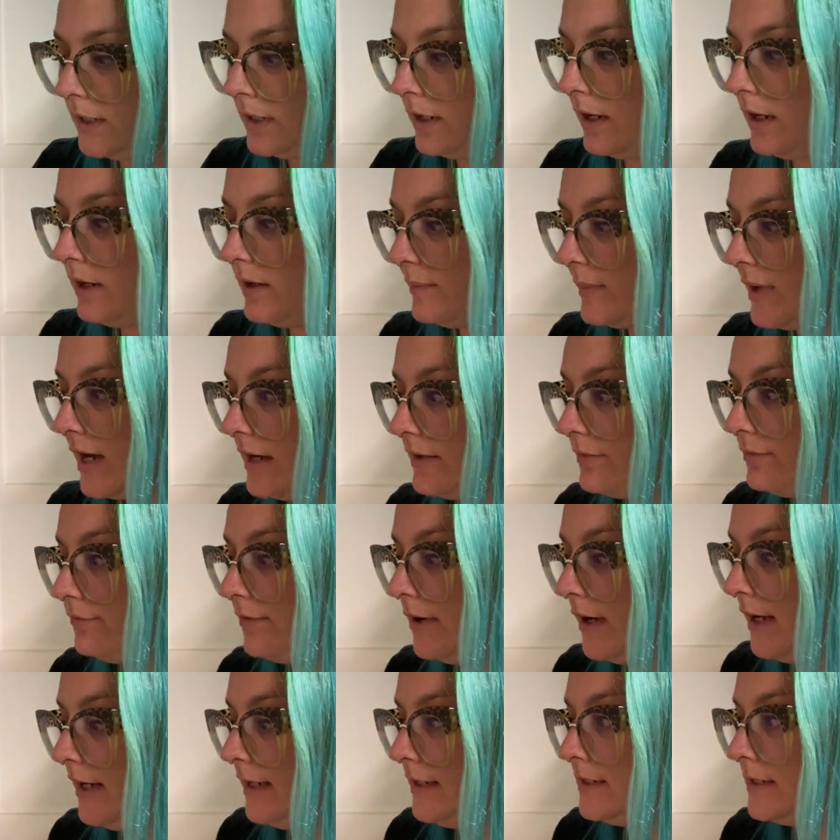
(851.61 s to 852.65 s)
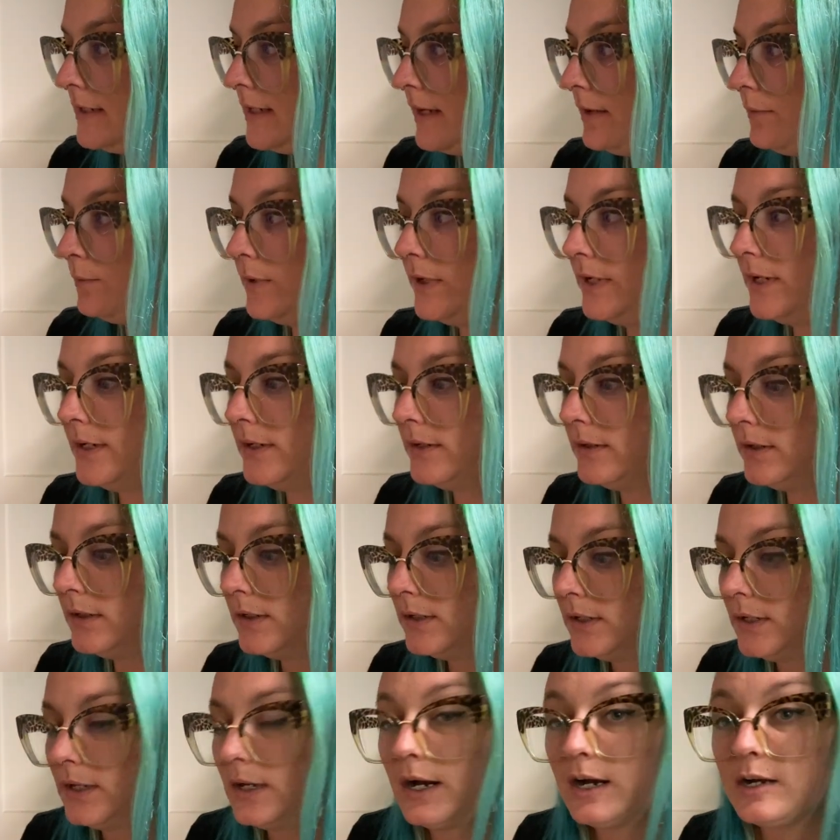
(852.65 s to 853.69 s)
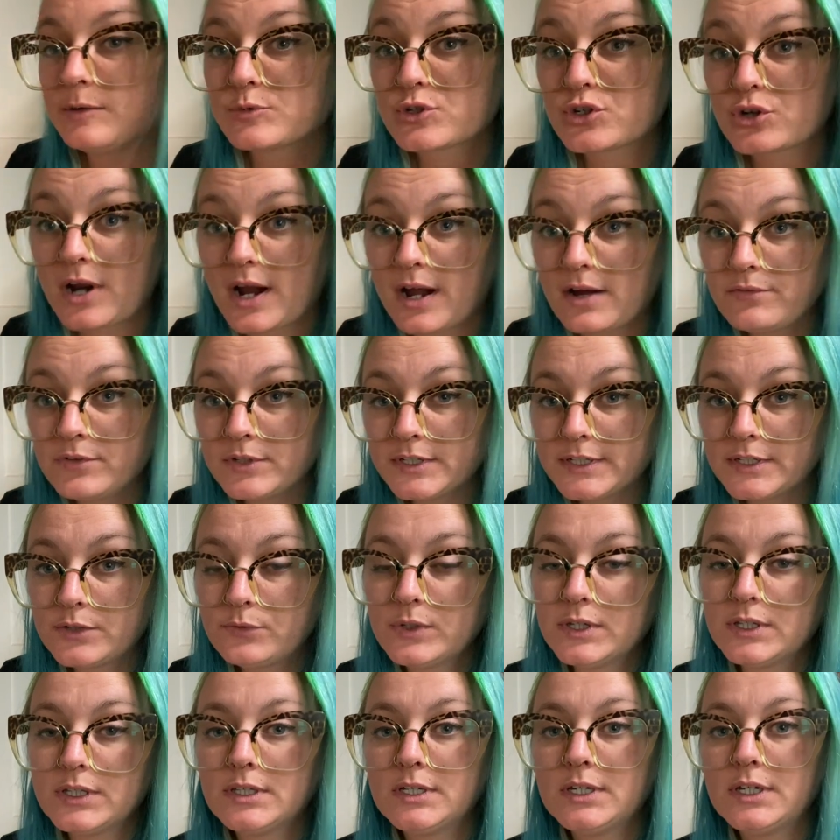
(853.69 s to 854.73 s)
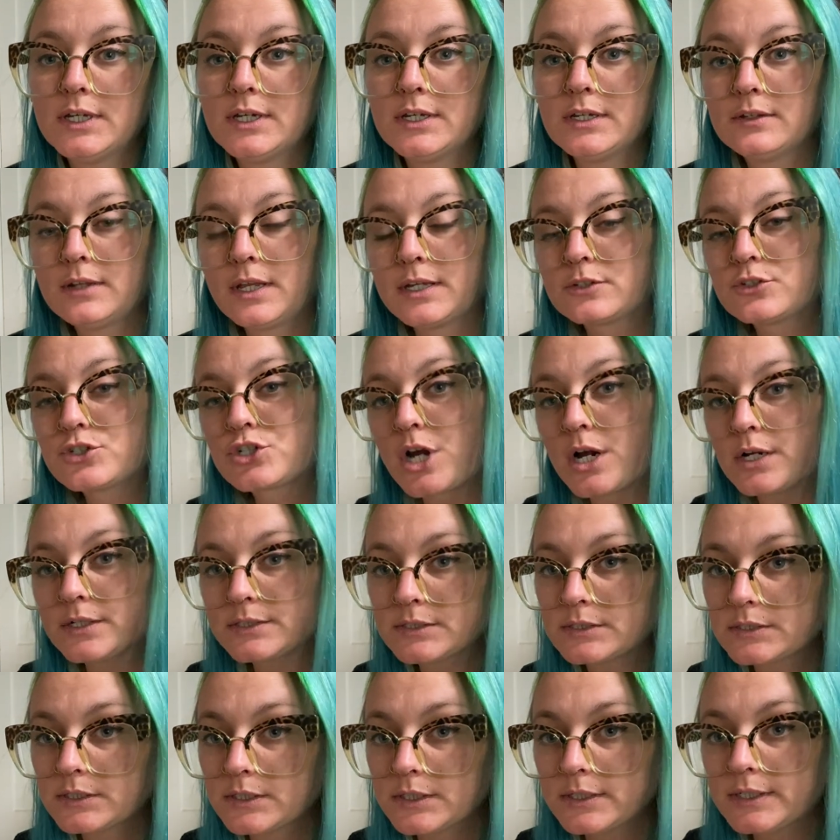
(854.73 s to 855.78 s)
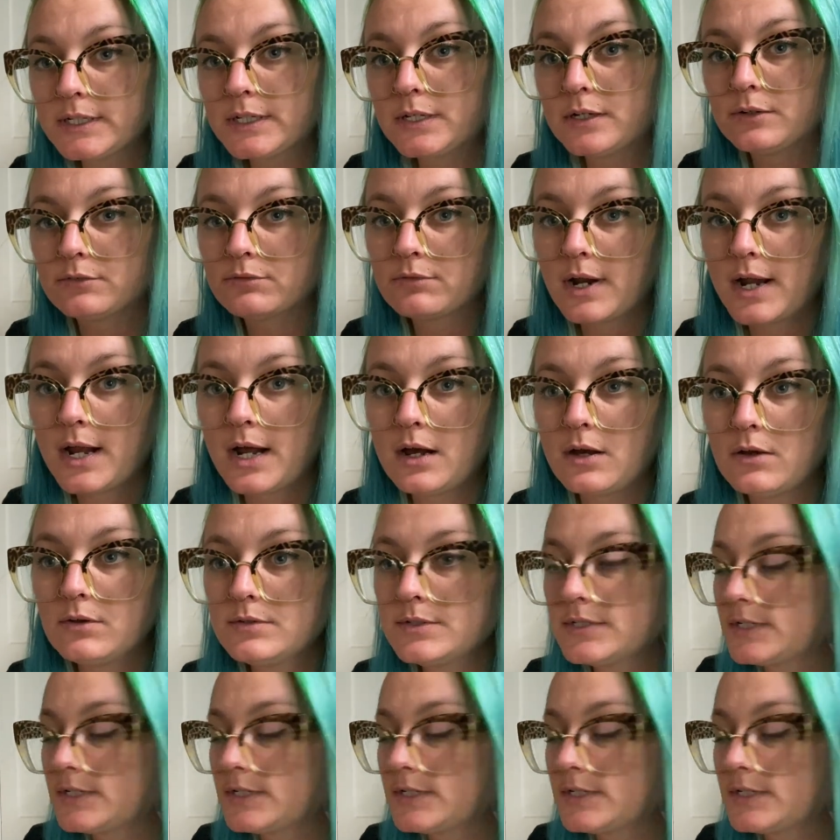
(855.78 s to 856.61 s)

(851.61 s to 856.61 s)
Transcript: Um, I find that when I'm traveling with it and like jostling it around.